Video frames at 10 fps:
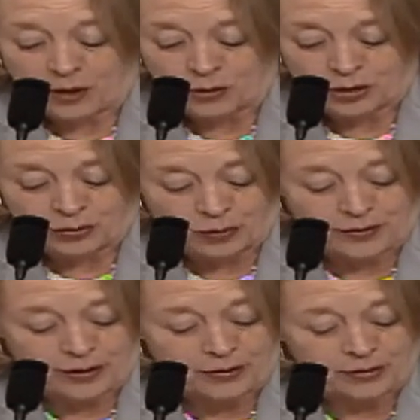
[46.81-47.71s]
Ocean where
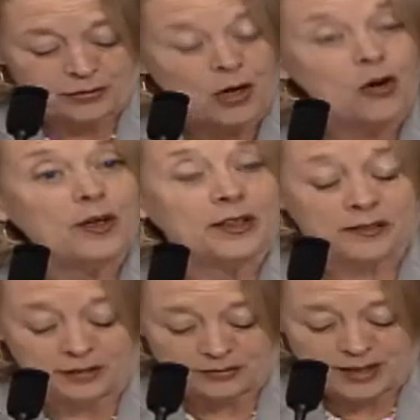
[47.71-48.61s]
there is no
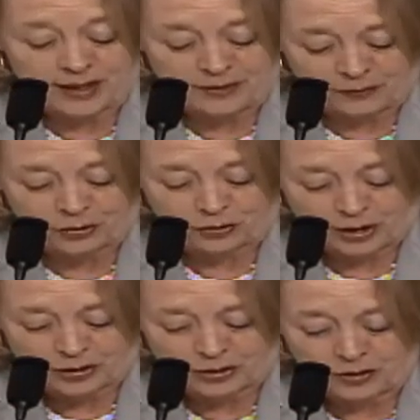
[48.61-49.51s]
existing
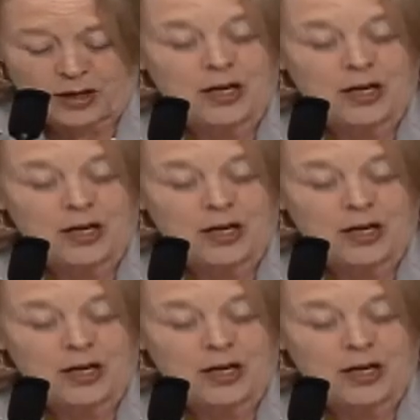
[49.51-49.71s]
infrastructure,